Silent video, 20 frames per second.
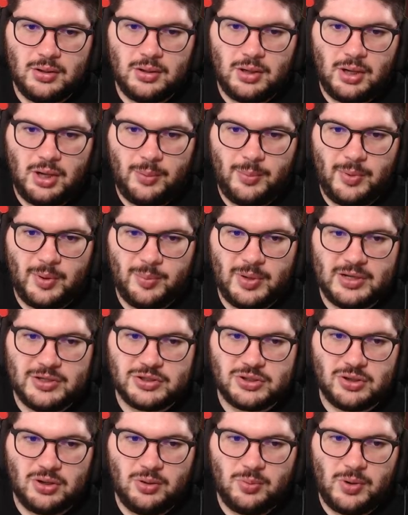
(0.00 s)
Um, I play
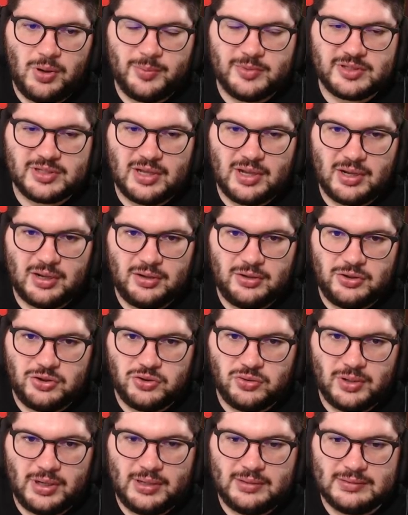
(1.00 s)
Shaw, Wan Bissaka, and
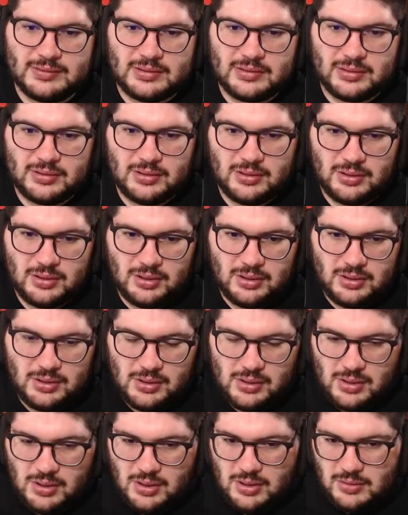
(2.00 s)
Trent.
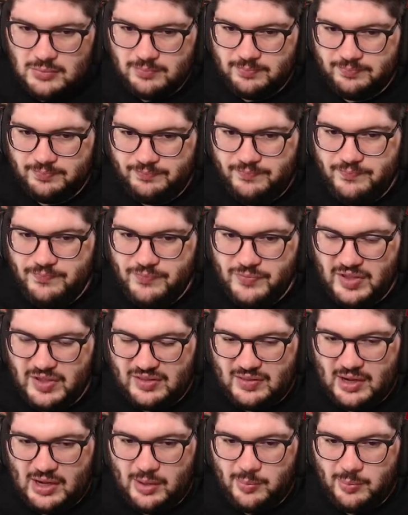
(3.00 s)
And
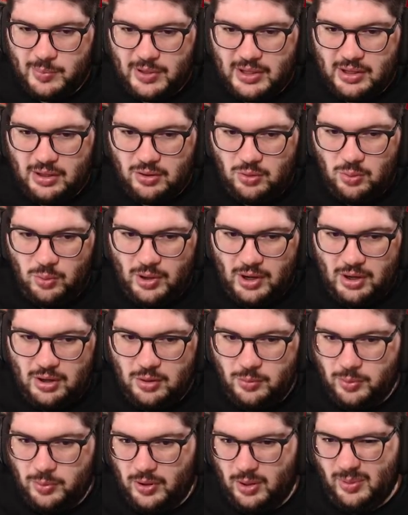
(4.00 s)
then I play Aguero,
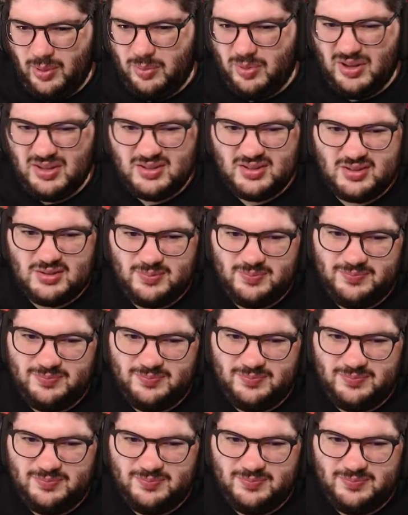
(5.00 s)
probably plus